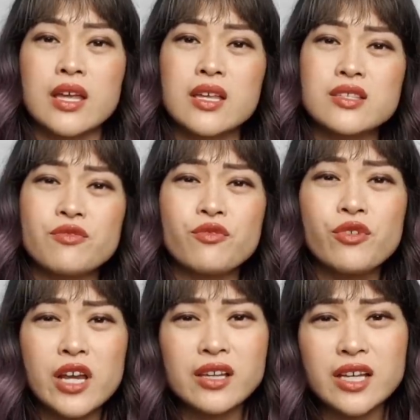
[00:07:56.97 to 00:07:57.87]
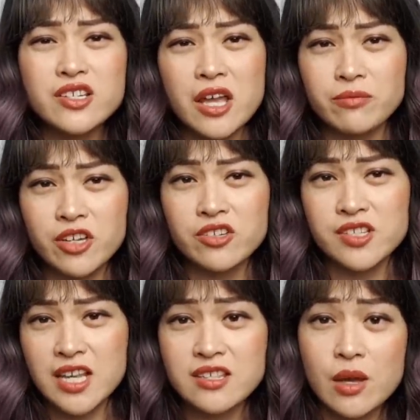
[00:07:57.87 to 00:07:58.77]
It's really tempting to
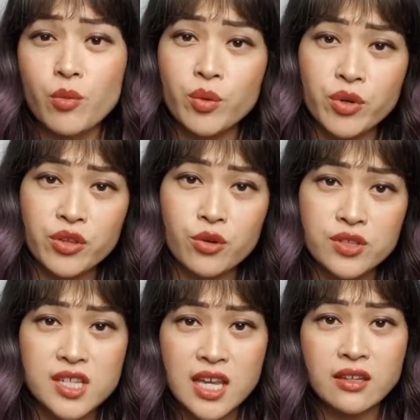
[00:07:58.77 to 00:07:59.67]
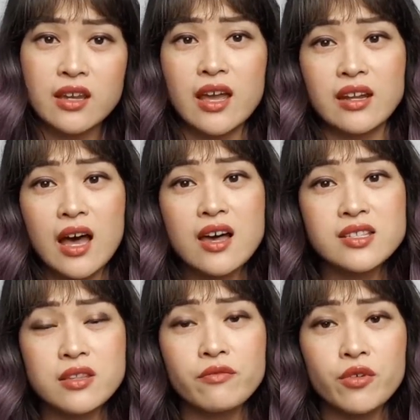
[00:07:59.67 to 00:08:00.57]
see someone with good skin and
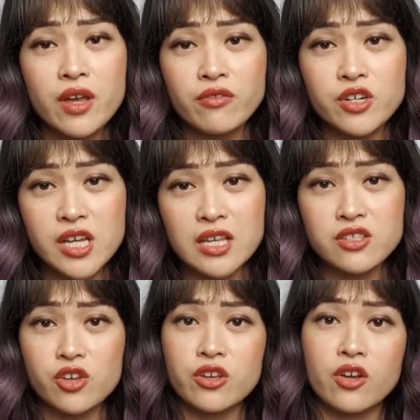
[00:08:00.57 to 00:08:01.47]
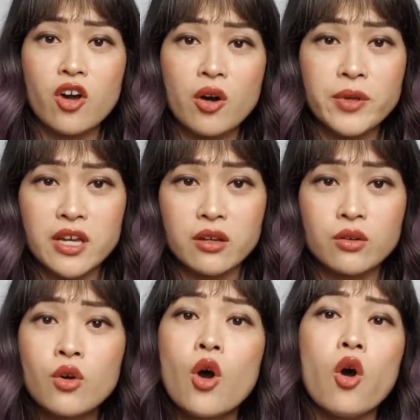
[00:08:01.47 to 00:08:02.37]
ask them for their routine so you can copy it,
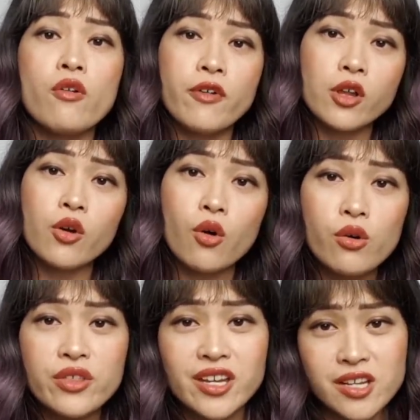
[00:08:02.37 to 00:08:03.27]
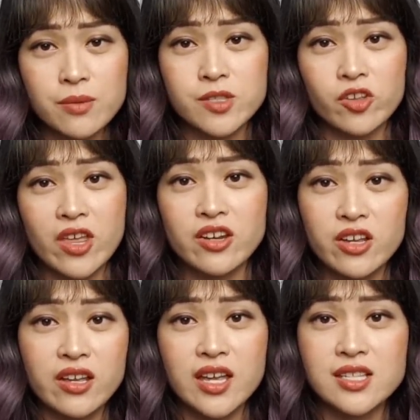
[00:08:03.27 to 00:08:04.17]
or follow all their tips so that you can